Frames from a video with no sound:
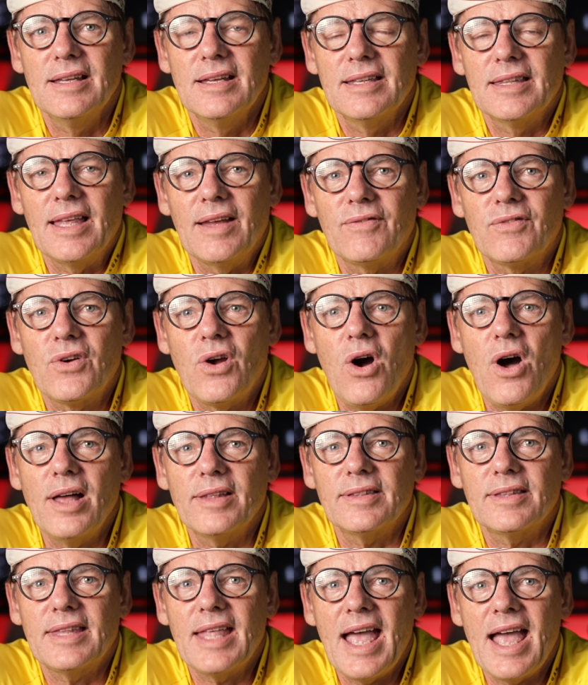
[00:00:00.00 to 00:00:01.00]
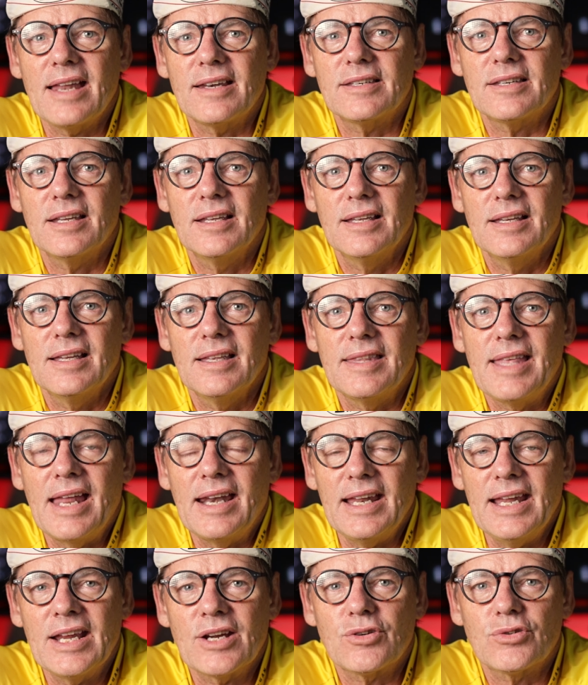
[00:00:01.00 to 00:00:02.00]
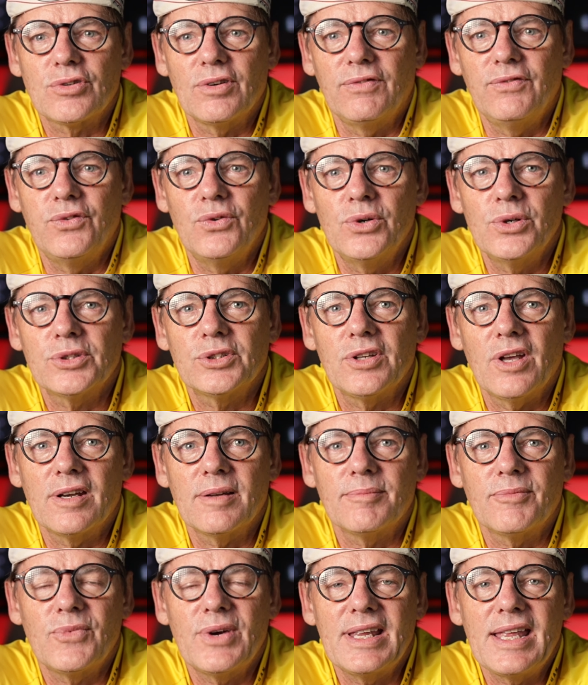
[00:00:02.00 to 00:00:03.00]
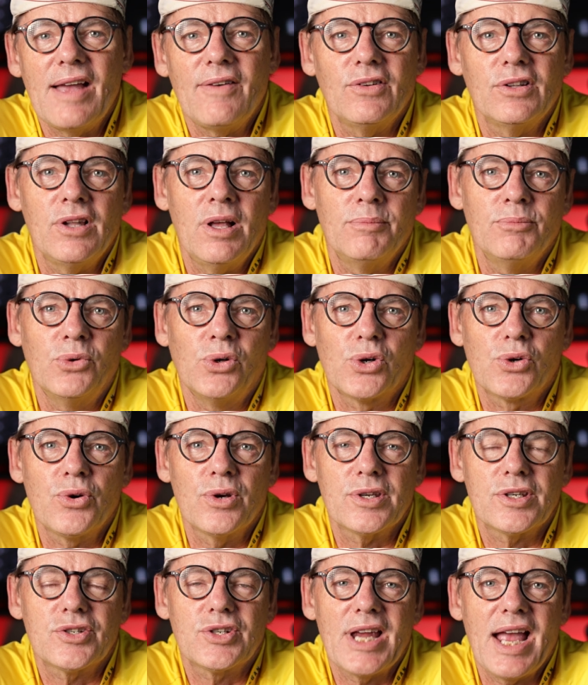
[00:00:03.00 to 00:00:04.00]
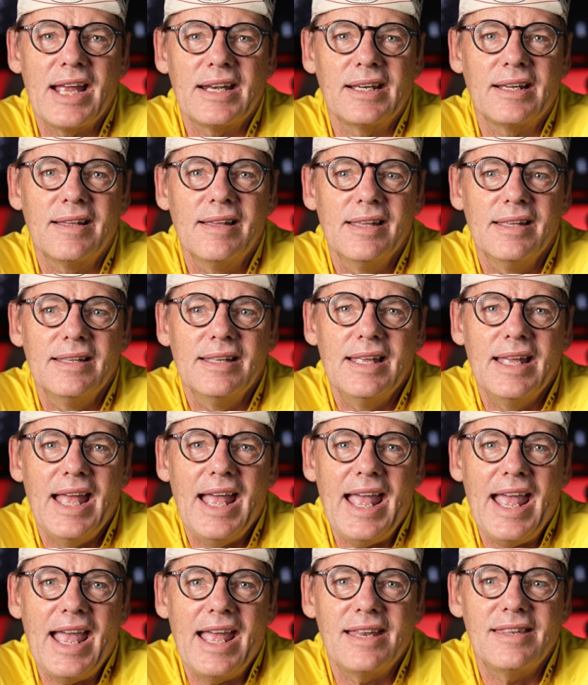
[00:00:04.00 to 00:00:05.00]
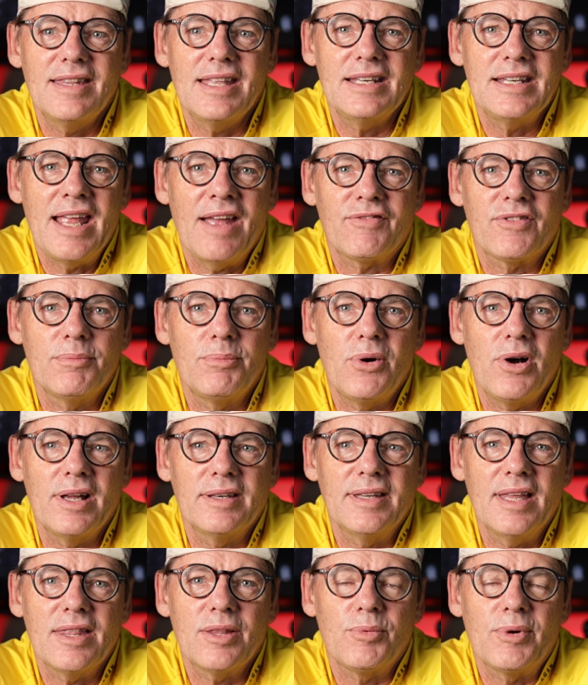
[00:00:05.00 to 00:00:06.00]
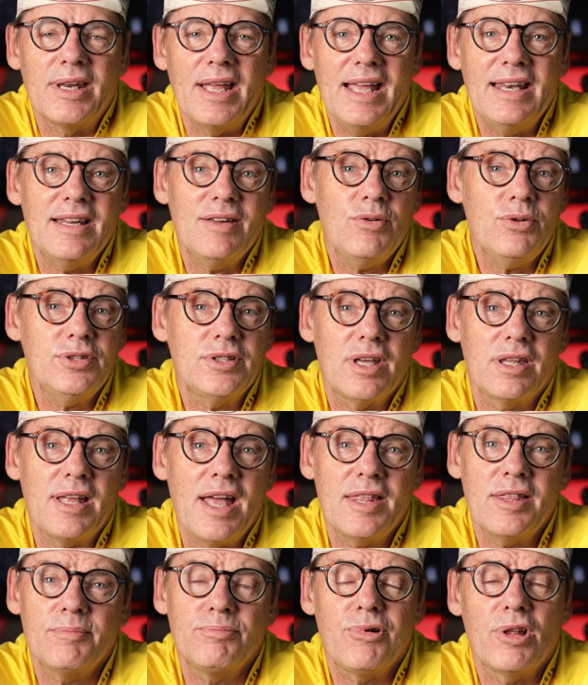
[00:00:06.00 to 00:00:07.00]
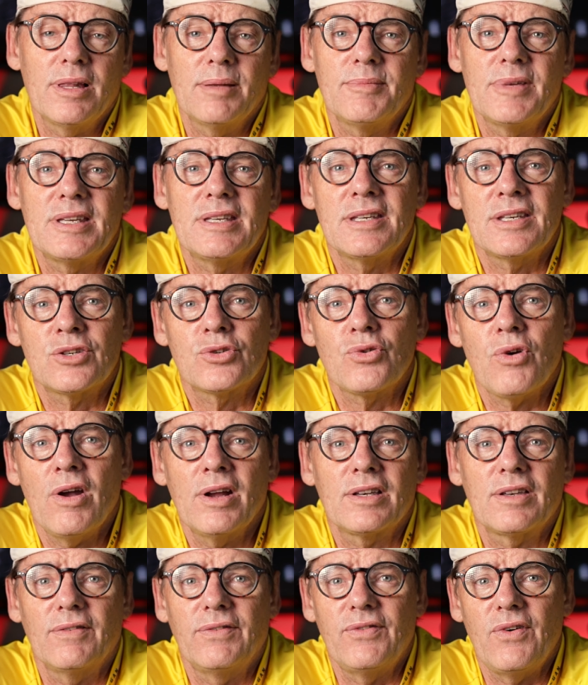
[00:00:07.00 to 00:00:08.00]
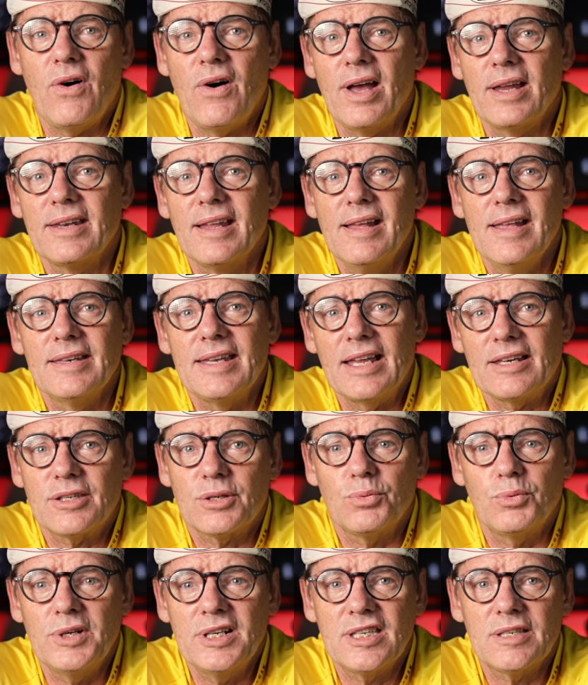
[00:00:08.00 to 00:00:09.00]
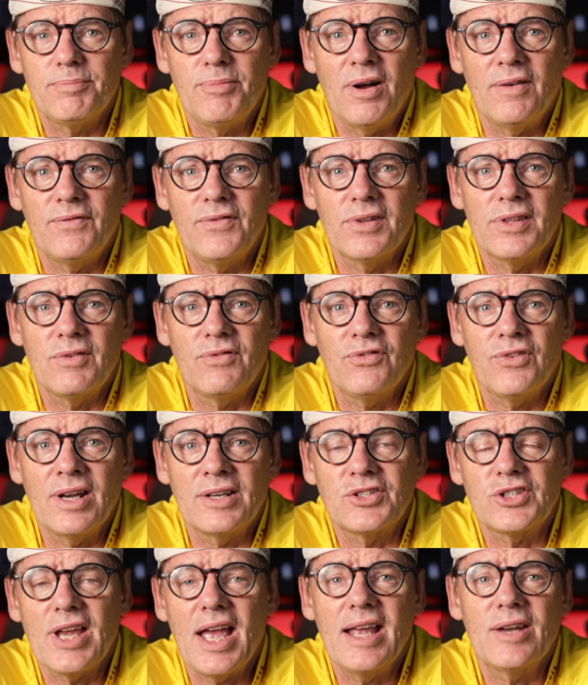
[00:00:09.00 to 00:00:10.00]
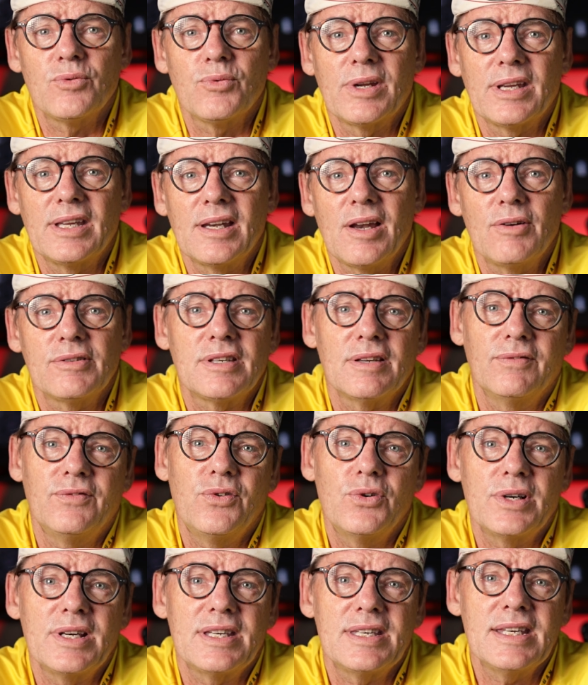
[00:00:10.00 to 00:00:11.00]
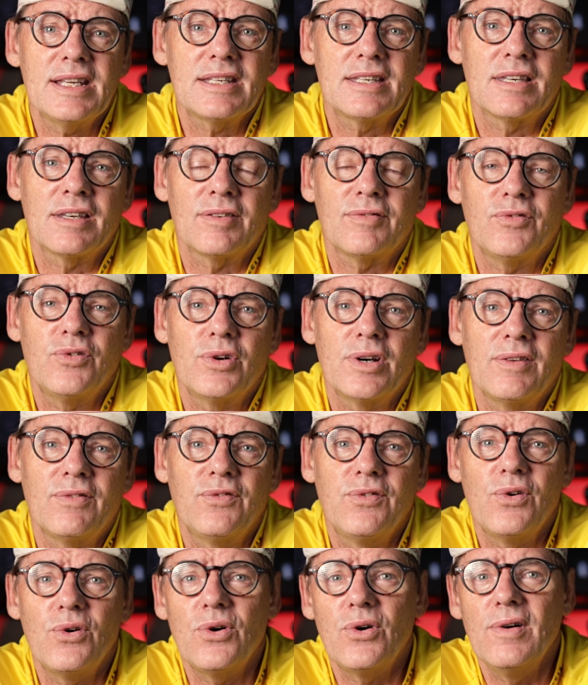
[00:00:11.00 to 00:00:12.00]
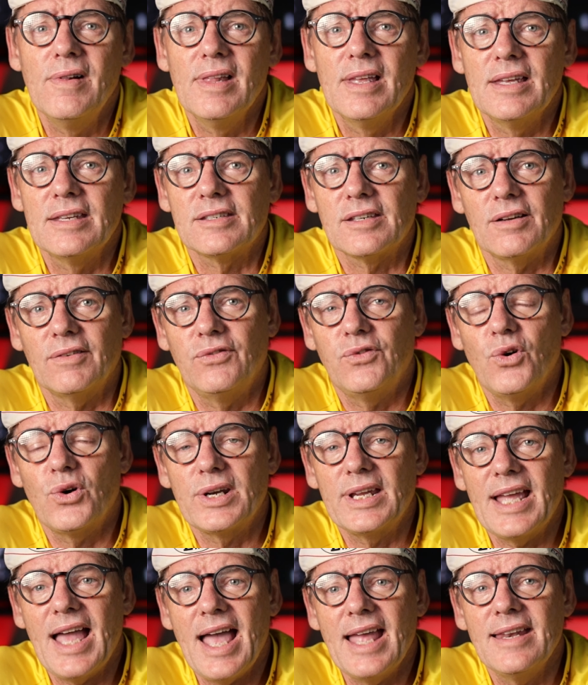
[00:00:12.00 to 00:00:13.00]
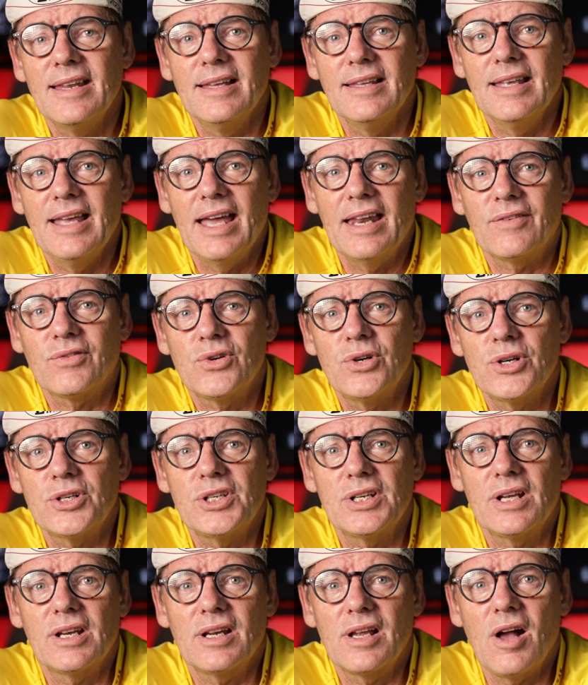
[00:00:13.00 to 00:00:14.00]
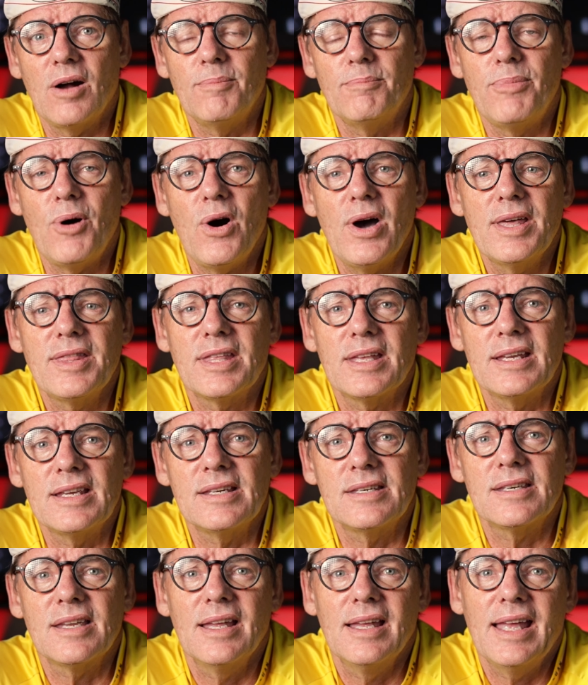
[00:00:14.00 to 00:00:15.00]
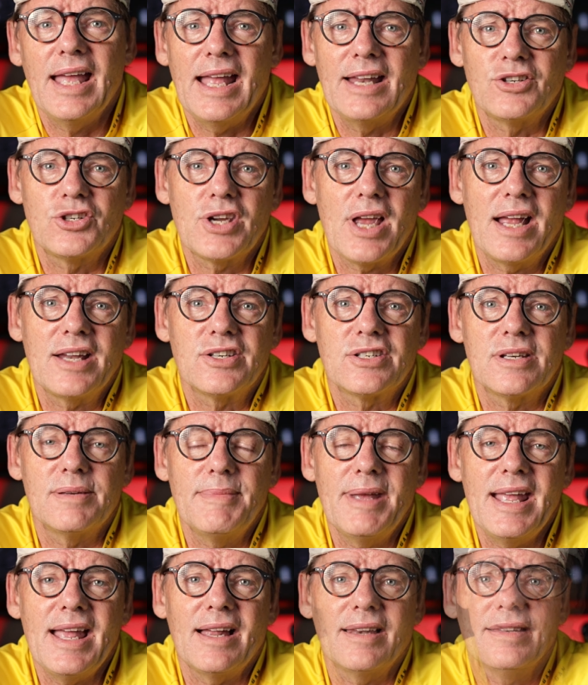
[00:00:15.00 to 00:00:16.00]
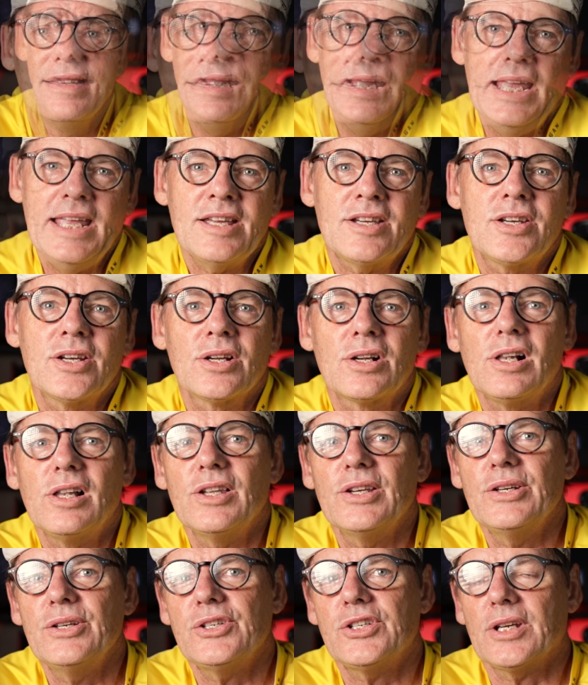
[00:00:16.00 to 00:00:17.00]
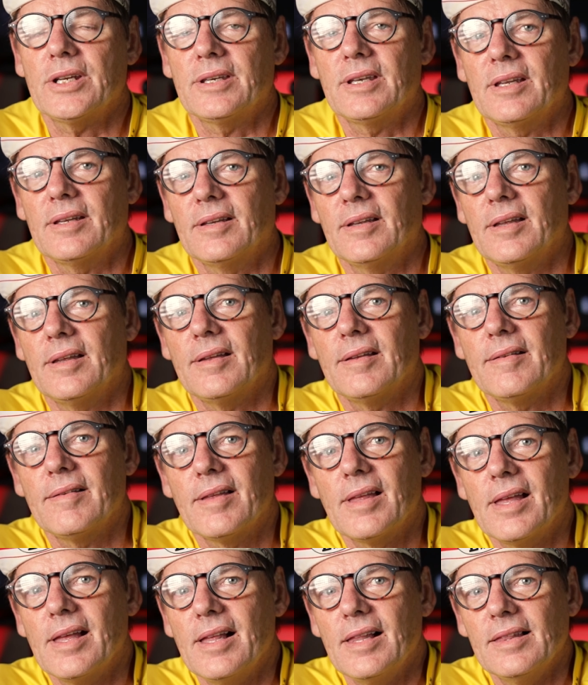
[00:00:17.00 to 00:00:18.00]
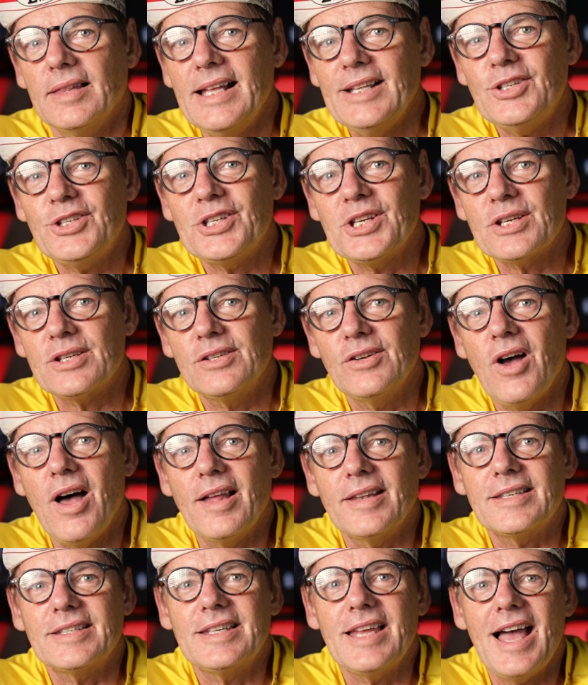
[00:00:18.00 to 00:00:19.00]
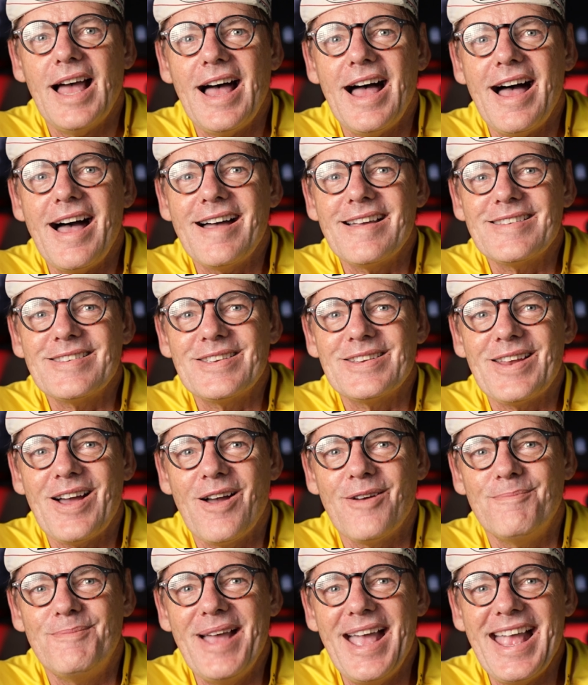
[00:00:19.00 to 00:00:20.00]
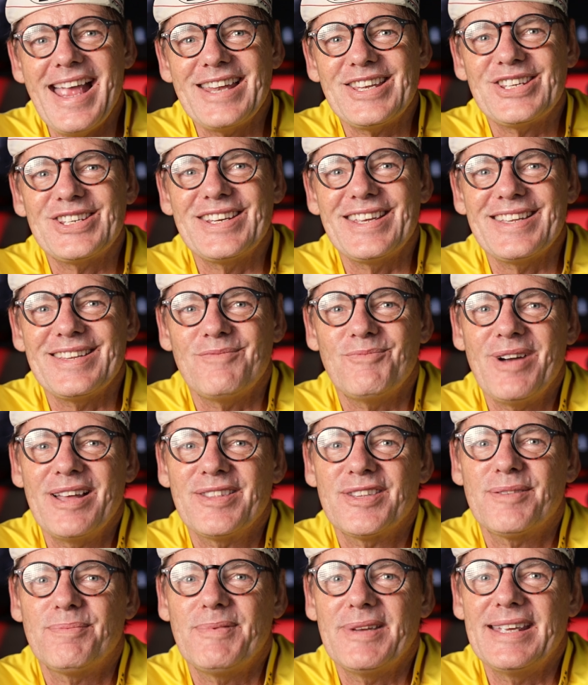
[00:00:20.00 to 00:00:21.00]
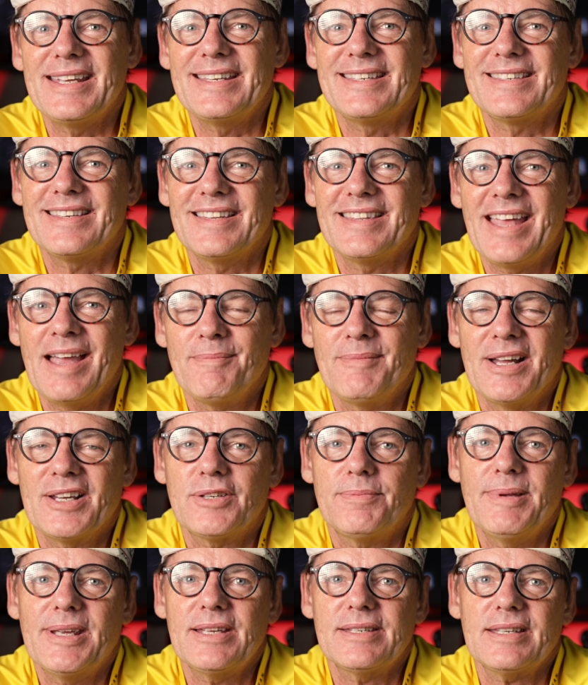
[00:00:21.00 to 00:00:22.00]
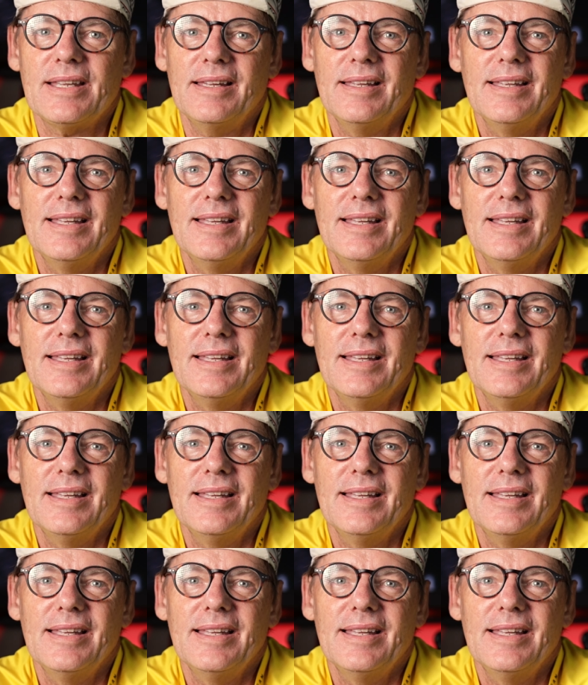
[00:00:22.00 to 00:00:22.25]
they've got that extra force on them where you have a lot more cross chaining, and then you have to buy another one. And also the other problem is trying to find that sweet spot for the front chain ring. You know, is it 46? Is it 44? Is it a 48? And of course, you've got to go and buy these and change them out. In conclusion, let's just not, bash one speeds that much, because